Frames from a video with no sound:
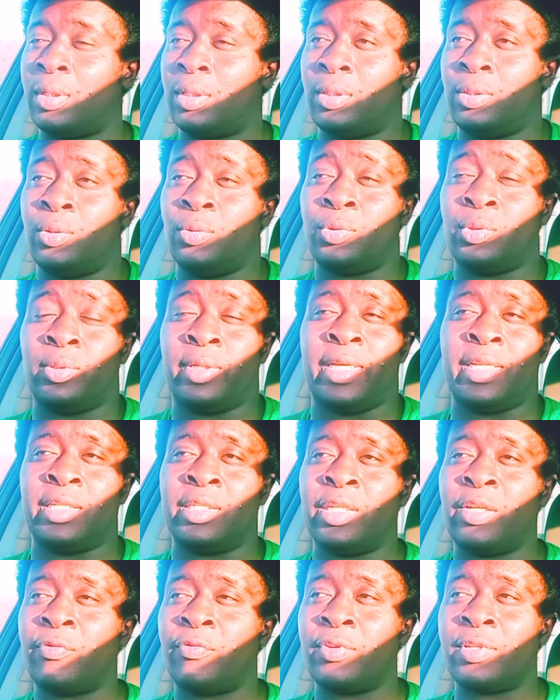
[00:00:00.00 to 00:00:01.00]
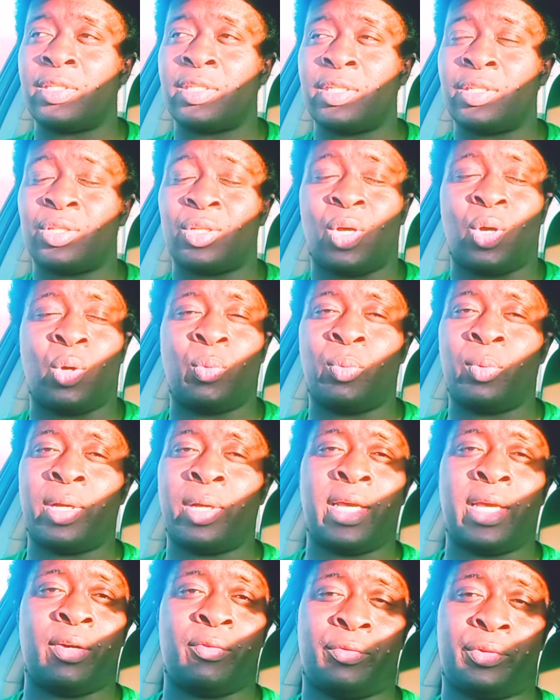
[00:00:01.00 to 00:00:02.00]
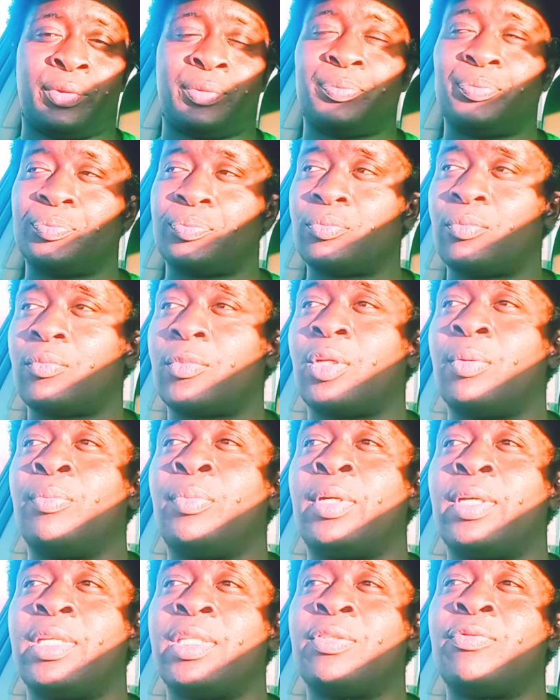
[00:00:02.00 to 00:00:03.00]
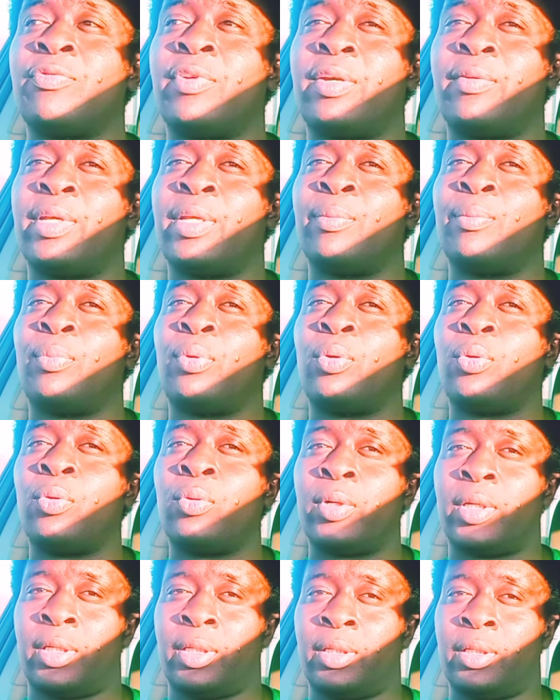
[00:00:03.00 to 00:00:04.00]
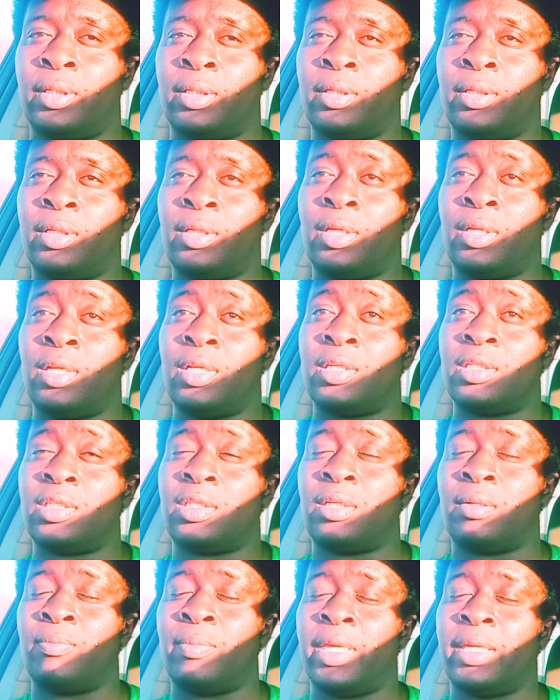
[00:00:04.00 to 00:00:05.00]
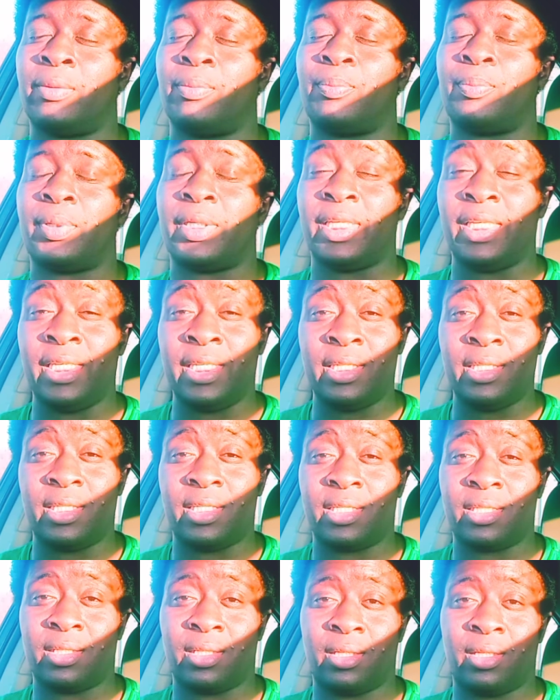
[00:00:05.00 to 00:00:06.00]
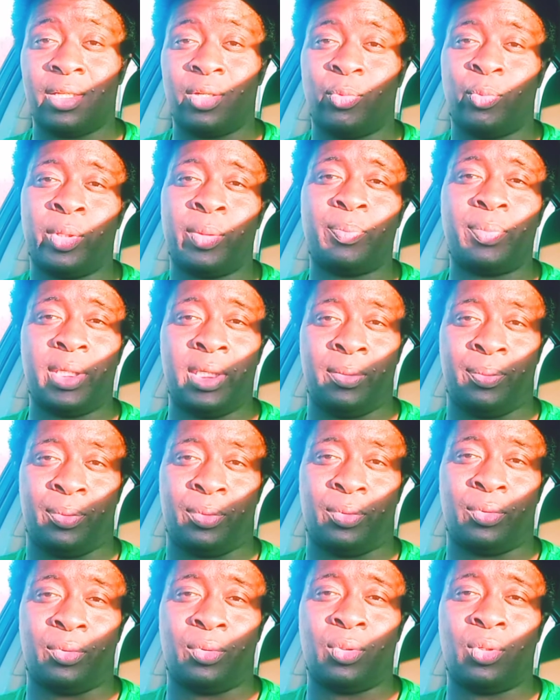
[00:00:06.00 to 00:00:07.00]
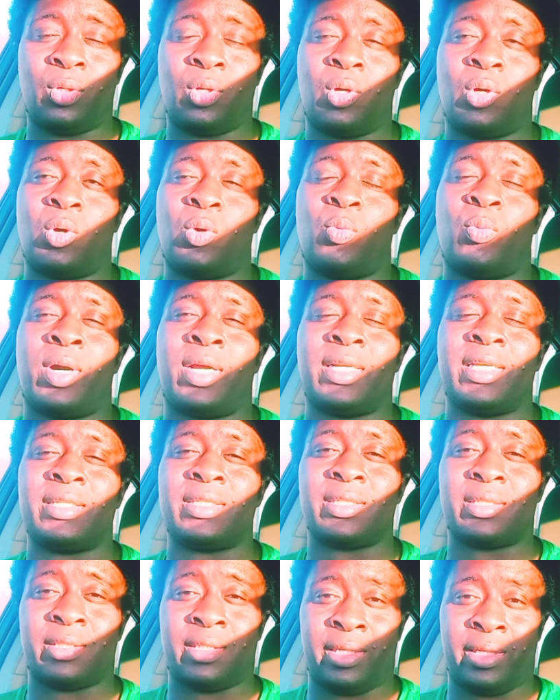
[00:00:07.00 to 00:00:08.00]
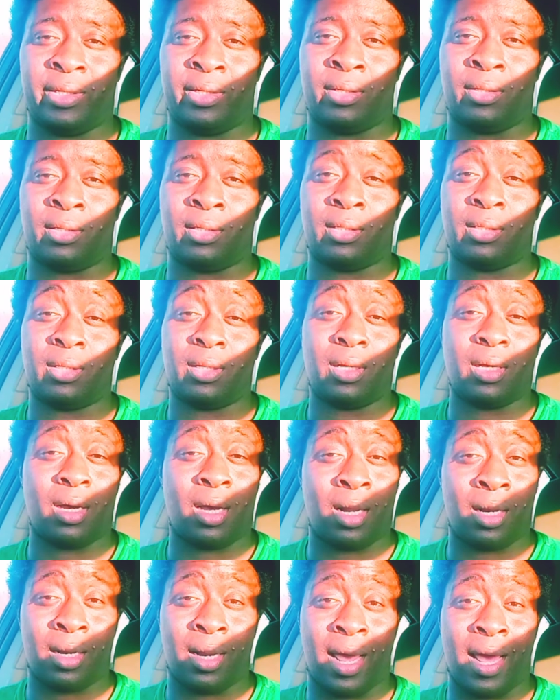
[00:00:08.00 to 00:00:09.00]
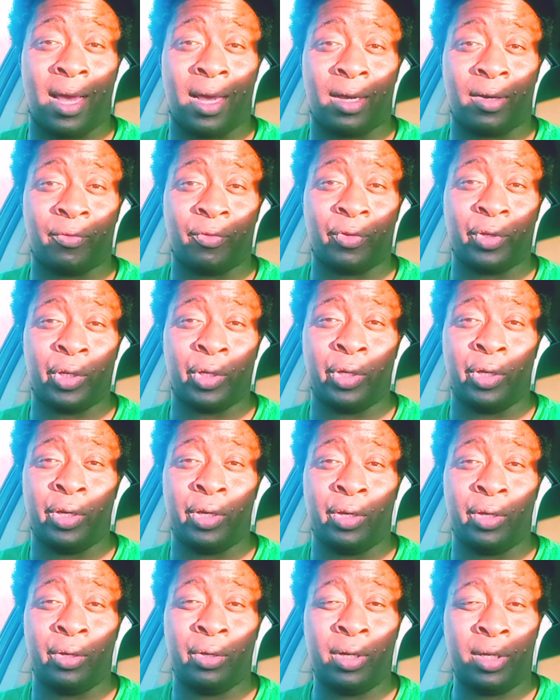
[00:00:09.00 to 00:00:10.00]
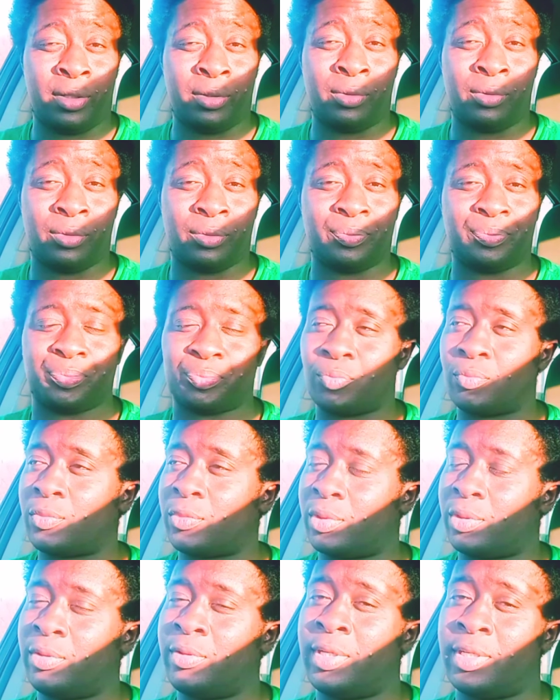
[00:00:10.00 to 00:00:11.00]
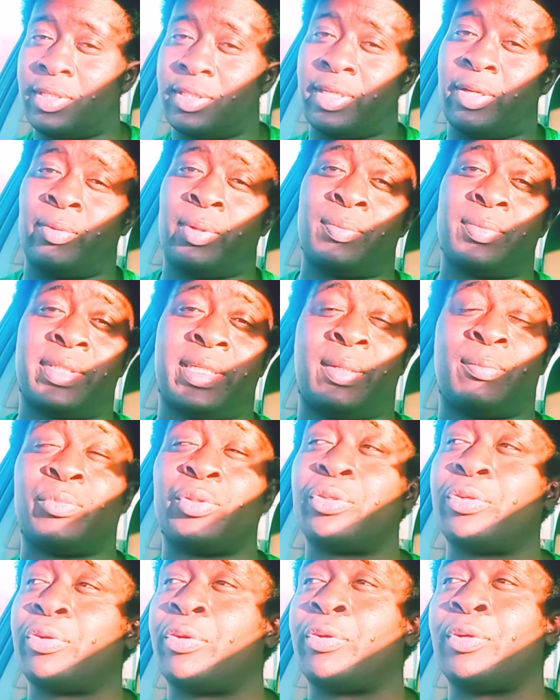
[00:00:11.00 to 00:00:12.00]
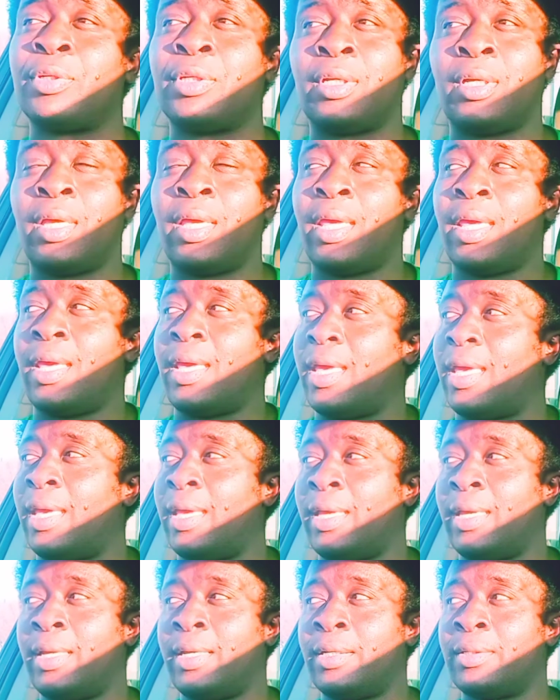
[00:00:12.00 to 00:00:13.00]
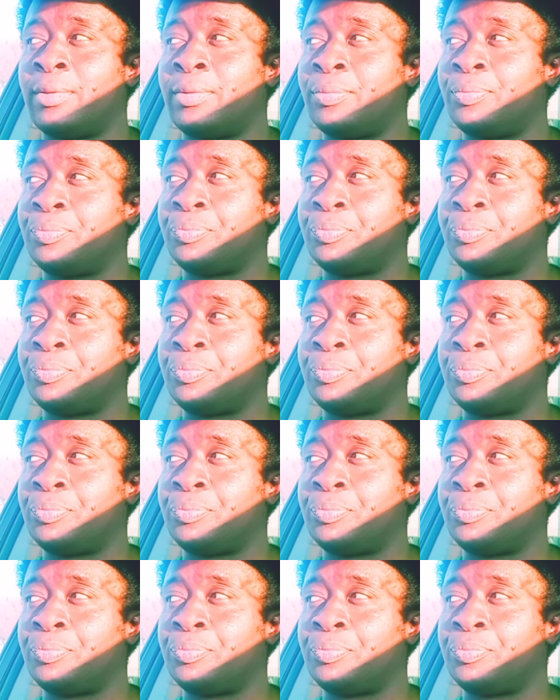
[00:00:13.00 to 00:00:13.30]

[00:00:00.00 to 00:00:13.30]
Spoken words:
due to their differences or whatever. But it's very important to make peace with people while they still alive. You know, you understand what I'm saying? I'm sure. And